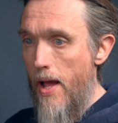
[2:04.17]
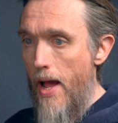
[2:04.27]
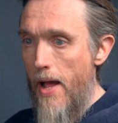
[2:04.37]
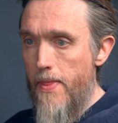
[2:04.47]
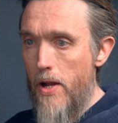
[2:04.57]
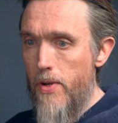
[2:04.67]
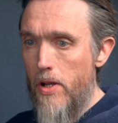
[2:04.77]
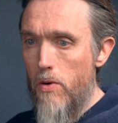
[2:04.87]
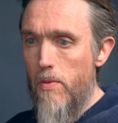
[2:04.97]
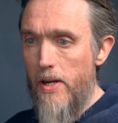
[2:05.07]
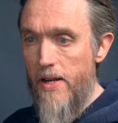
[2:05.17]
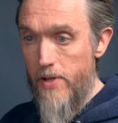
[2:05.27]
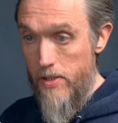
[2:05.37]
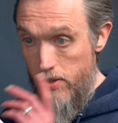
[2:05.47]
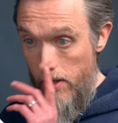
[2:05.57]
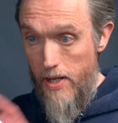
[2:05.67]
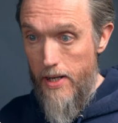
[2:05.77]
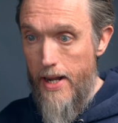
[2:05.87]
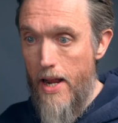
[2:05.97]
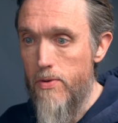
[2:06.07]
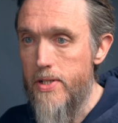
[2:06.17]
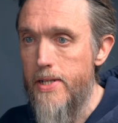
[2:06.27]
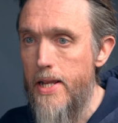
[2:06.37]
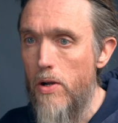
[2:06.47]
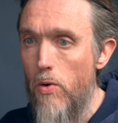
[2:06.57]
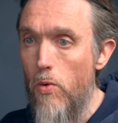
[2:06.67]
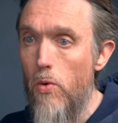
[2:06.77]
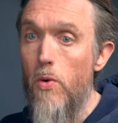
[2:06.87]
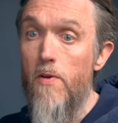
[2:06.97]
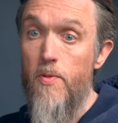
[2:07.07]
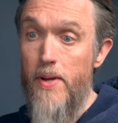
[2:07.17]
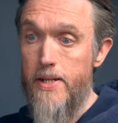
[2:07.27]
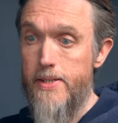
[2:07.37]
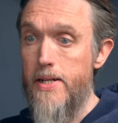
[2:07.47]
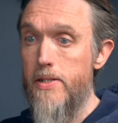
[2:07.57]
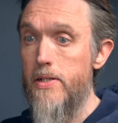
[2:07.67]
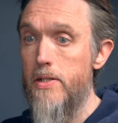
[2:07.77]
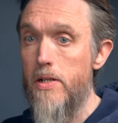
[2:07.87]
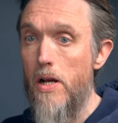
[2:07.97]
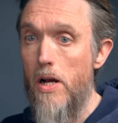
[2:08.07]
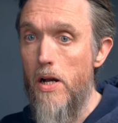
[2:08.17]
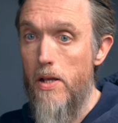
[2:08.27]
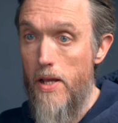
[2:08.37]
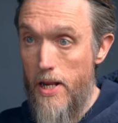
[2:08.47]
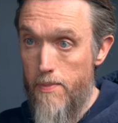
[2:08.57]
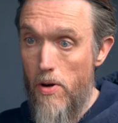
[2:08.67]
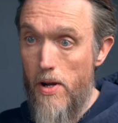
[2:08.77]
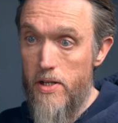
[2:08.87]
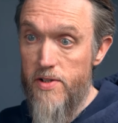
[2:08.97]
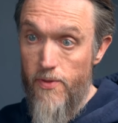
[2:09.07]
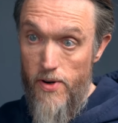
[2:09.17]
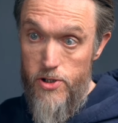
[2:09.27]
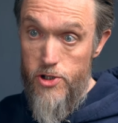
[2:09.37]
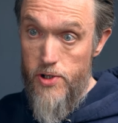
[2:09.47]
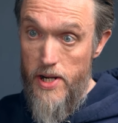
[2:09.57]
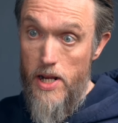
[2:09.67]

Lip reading: And there we go. On my left-hand side, I can now see all of the ping sensors in my device tree.